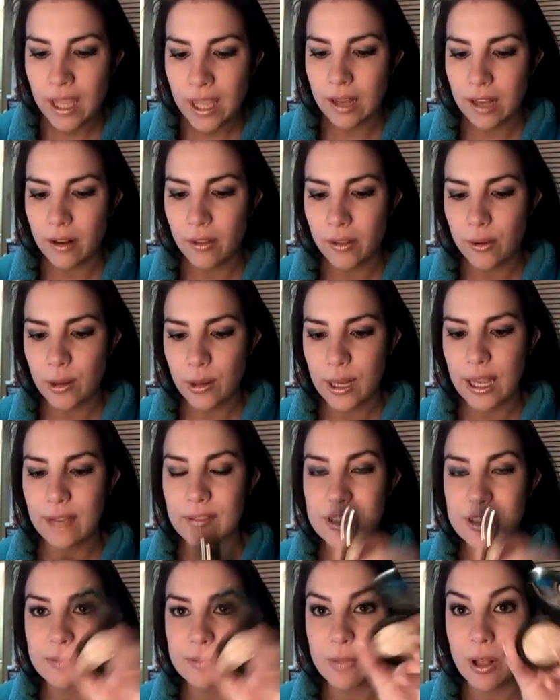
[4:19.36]
And although I
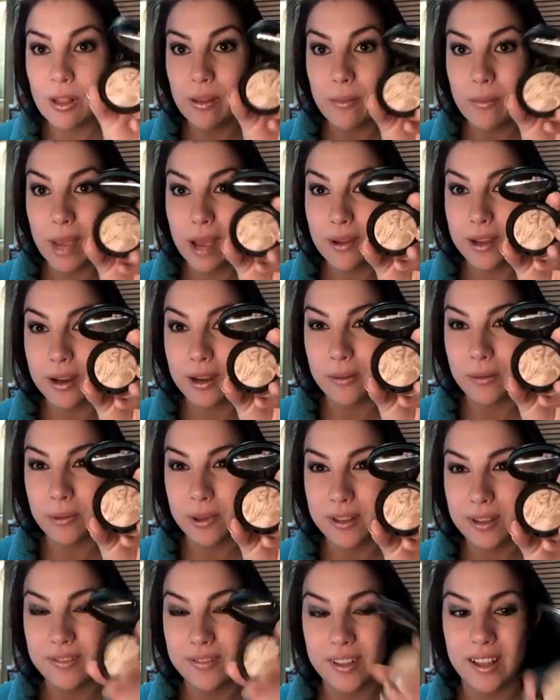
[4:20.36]
have a small amount here, I
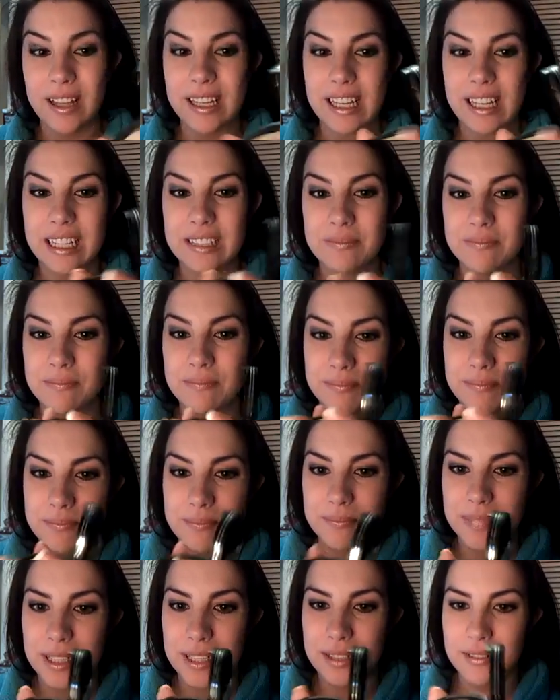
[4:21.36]
really feel like I
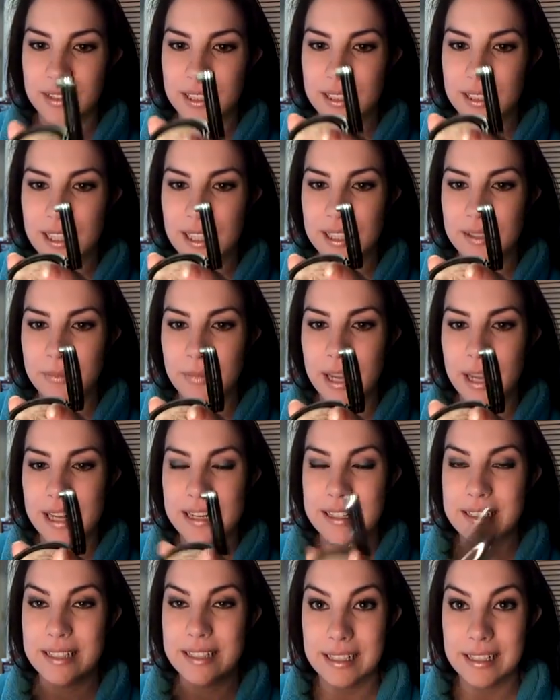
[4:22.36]
barely like made
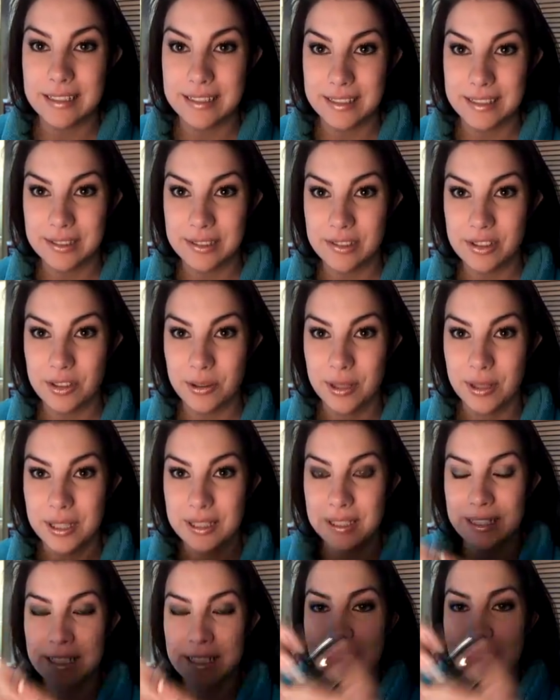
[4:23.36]
a dent into it.
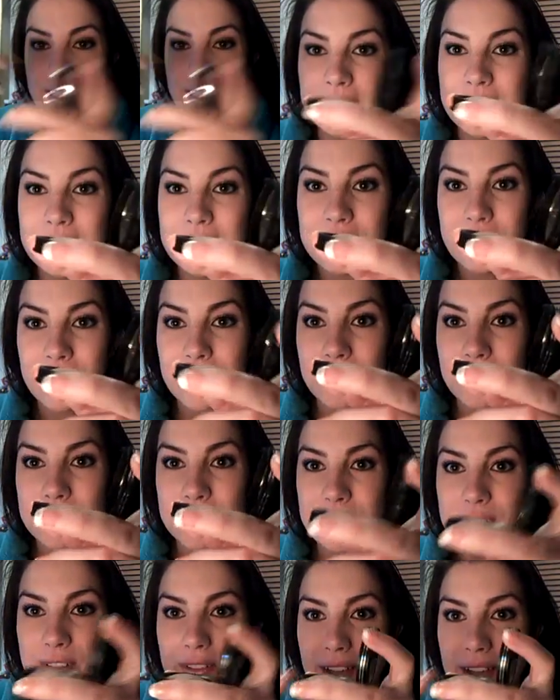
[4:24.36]
And these are
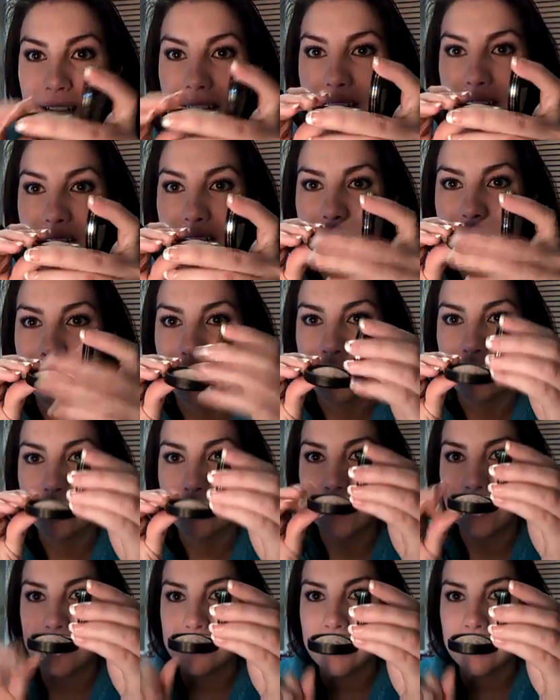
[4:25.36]
also like, I don't know
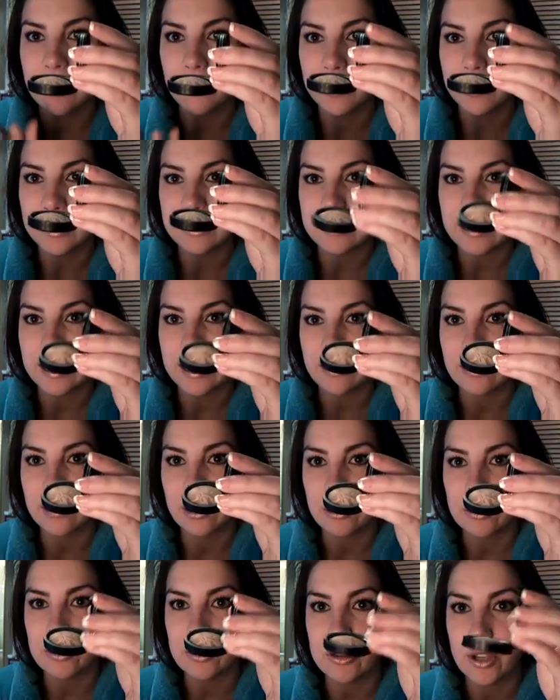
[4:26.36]
if you can tell, but it's like a
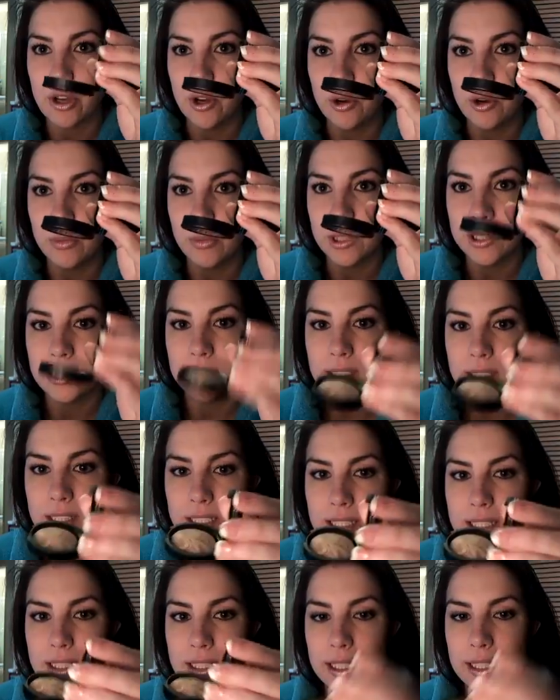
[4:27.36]
little dome
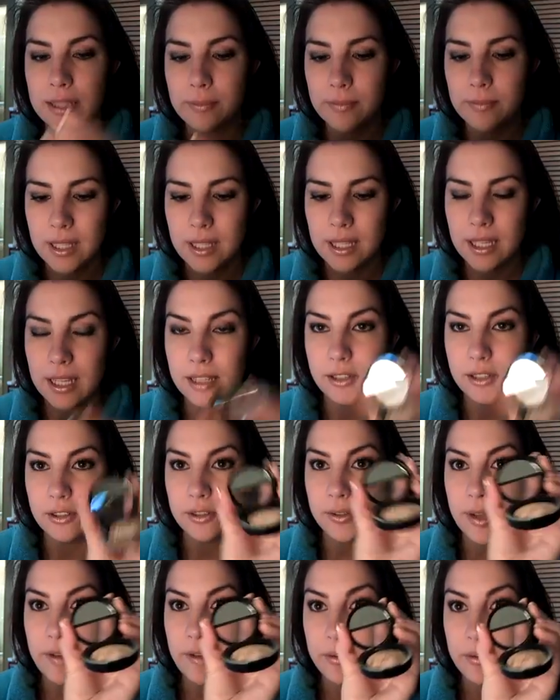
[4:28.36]
in there. And you
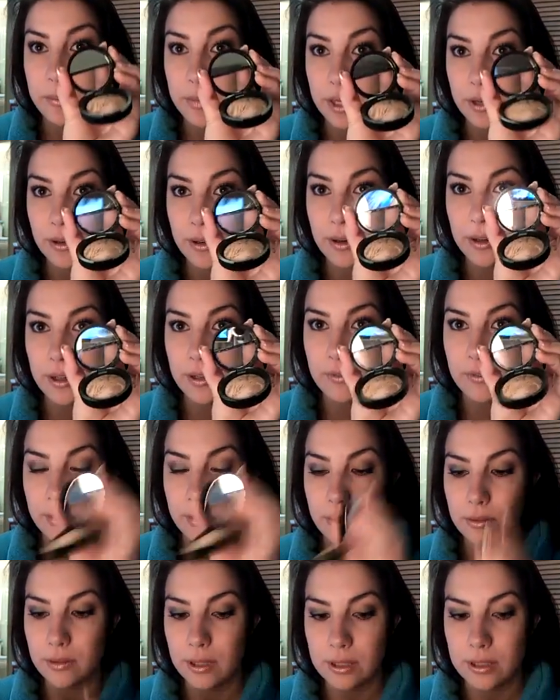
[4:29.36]
do have a mirror if
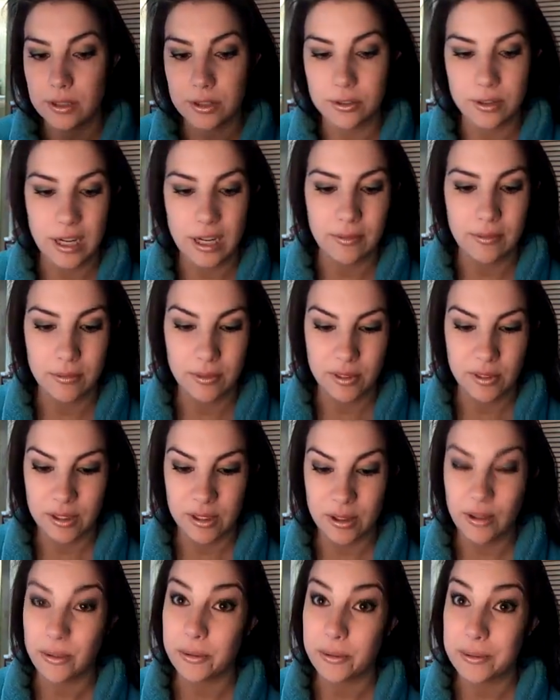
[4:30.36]
you wanted to travel with
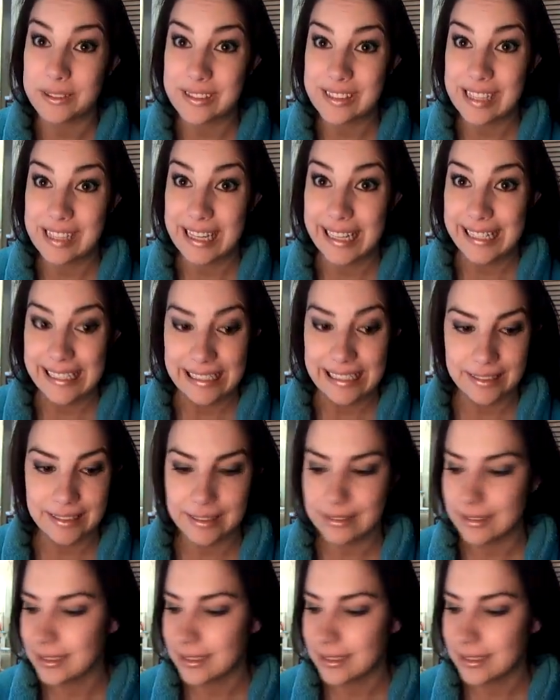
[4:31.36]
it, although it's tiny.